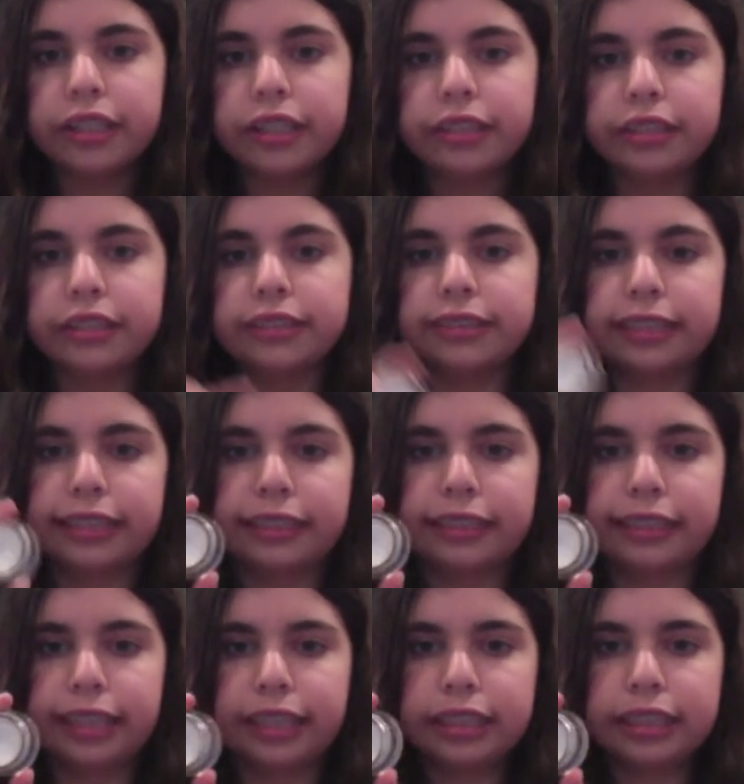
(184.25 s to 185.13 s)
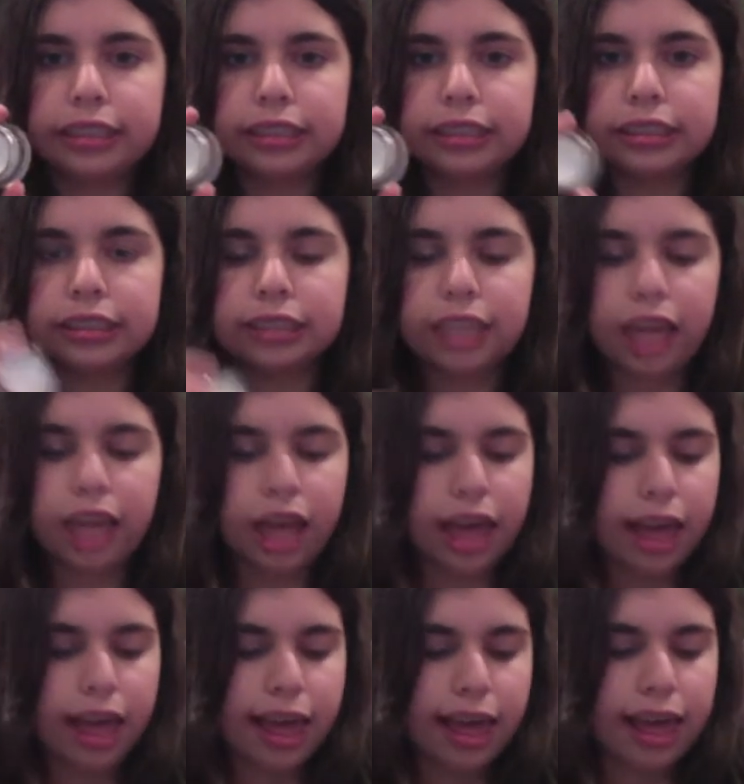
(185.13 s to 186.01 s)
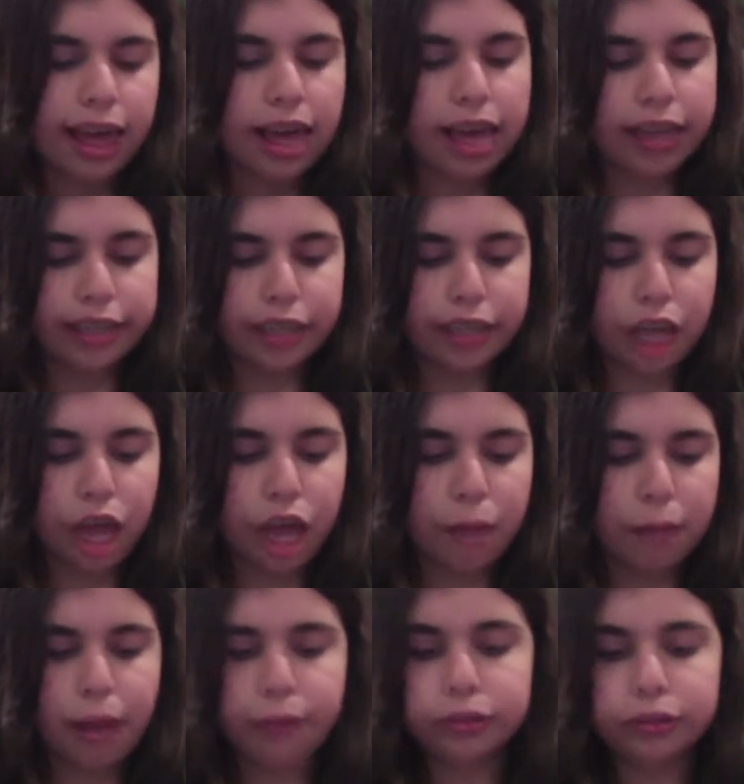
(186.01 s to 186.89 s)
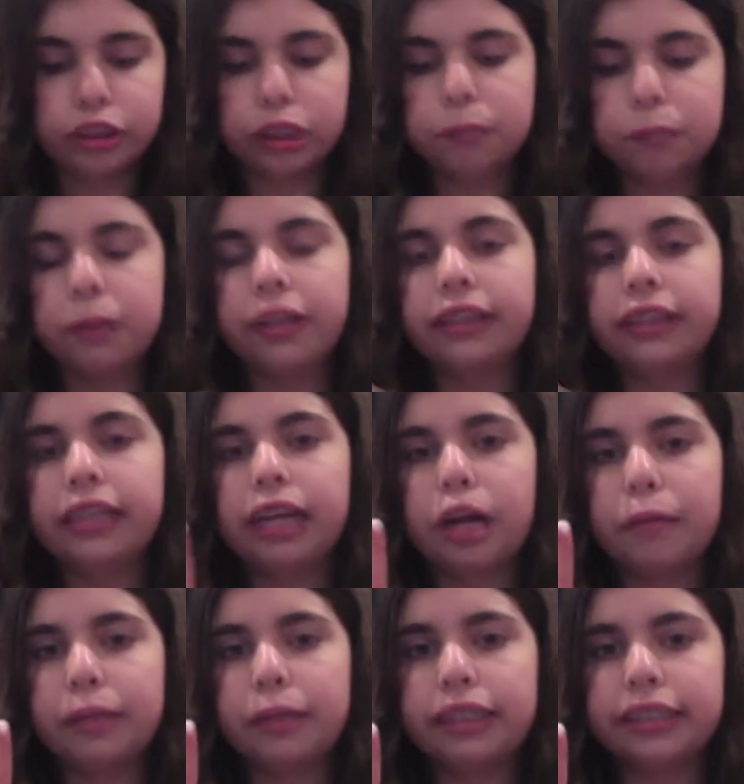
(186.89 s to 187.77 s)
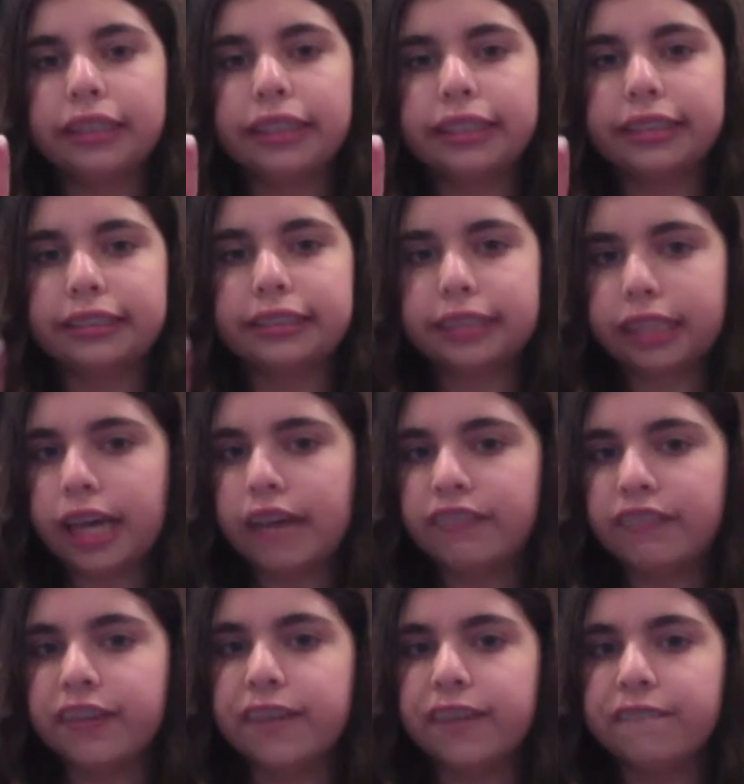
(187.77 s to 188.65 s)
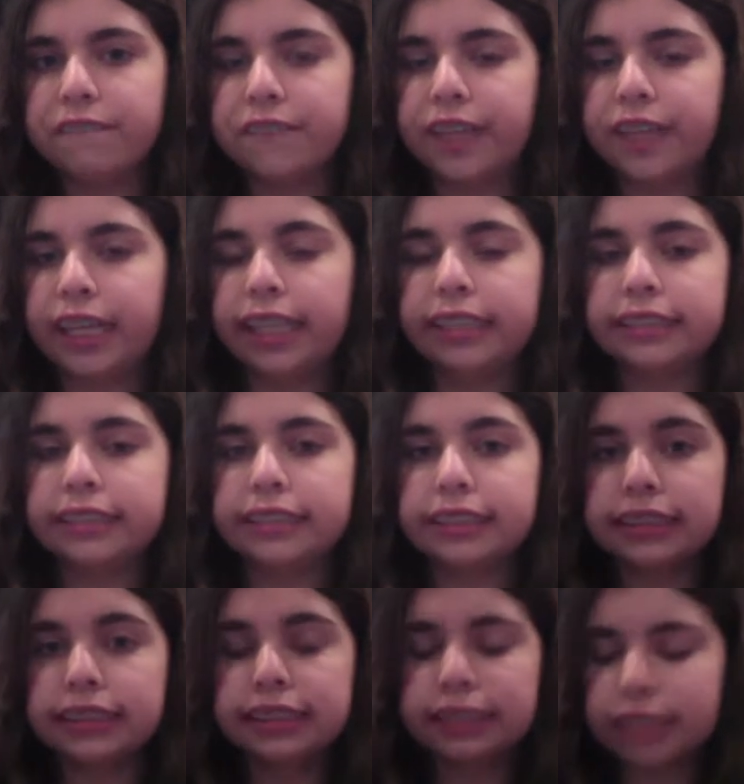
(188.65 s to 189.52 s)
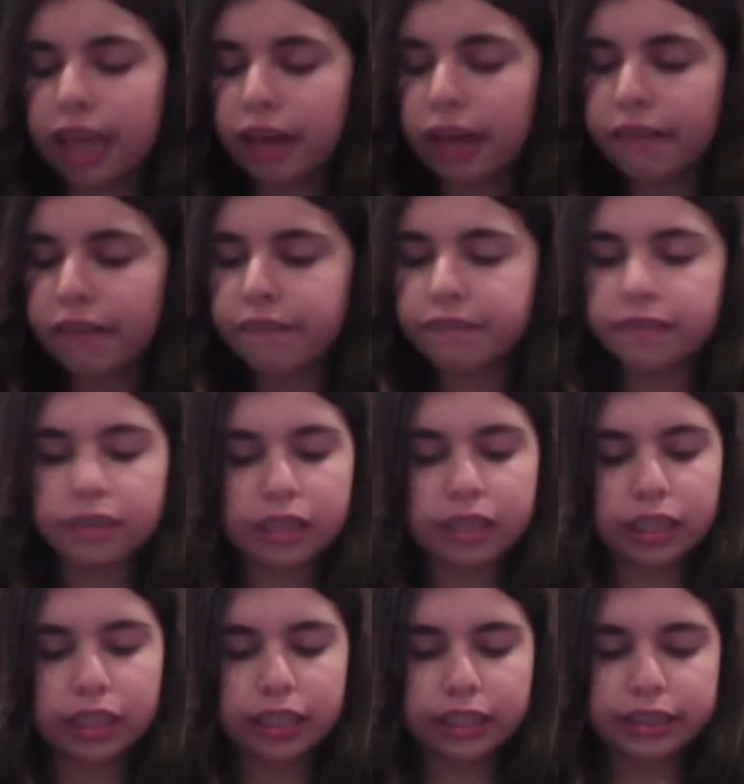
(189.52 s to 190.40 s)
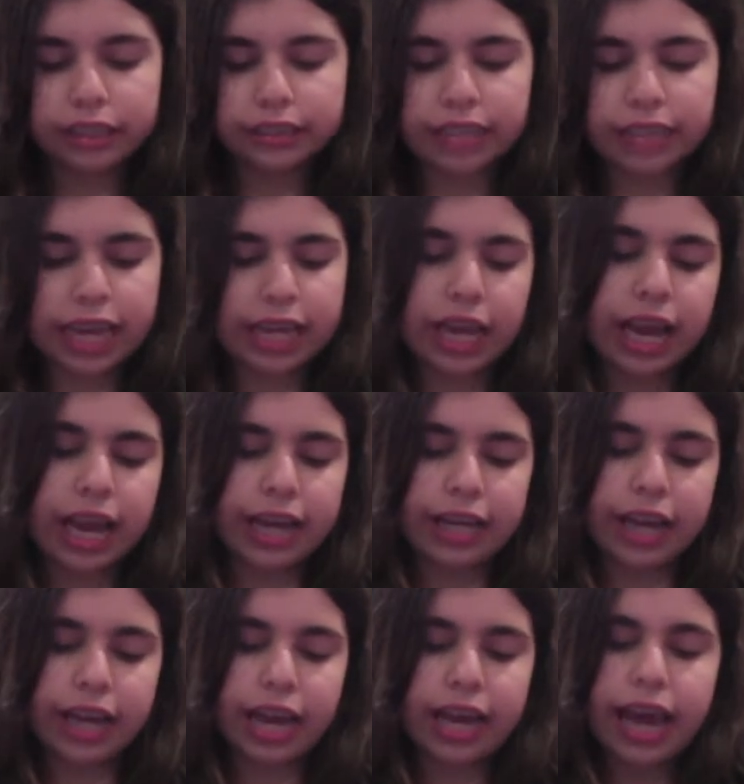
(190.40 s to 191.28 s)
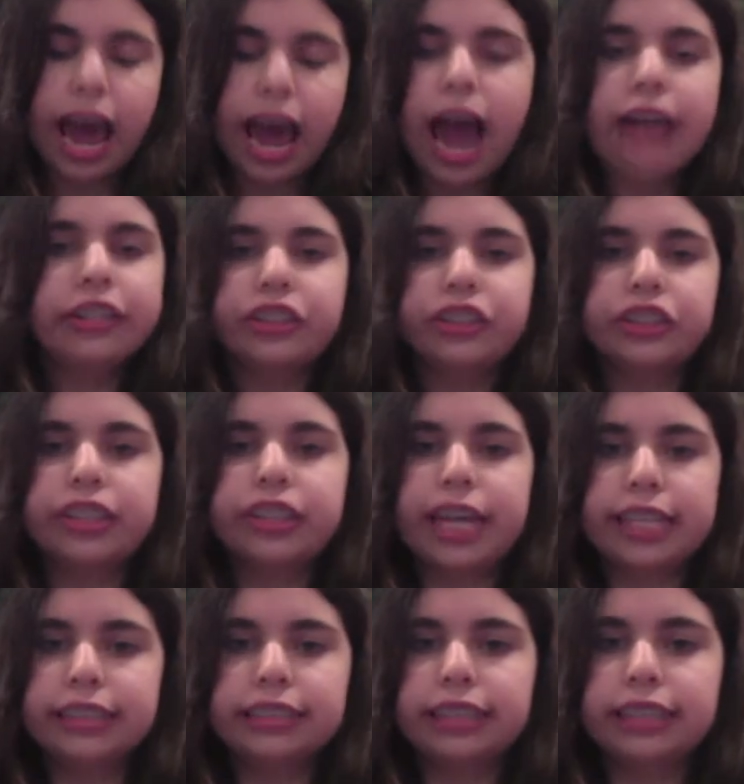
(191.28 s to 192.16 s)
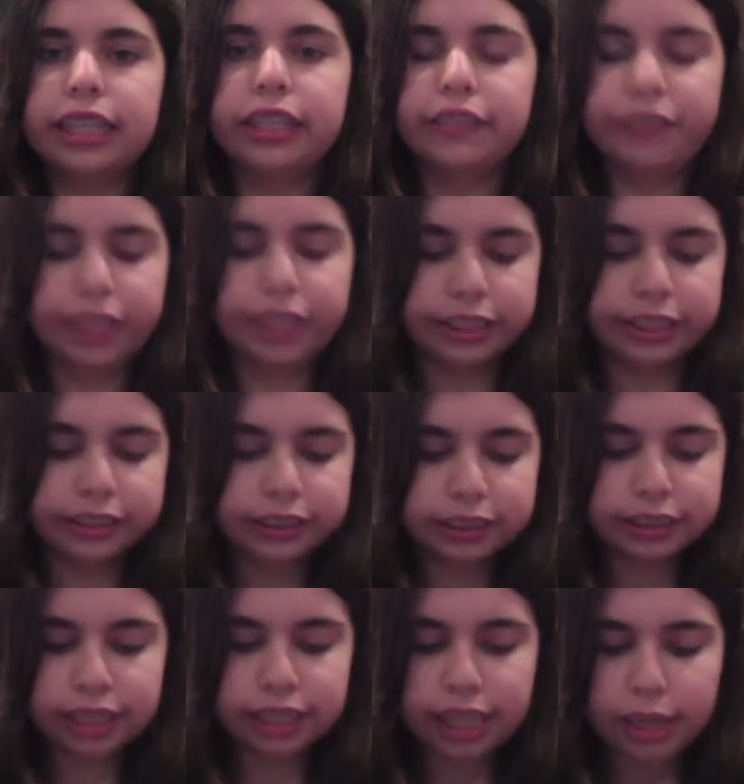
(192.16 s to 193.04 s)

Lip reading: It looks like this. And I was just putting that on my lid to cover up veins and stuff. Because I just can't stand the veins.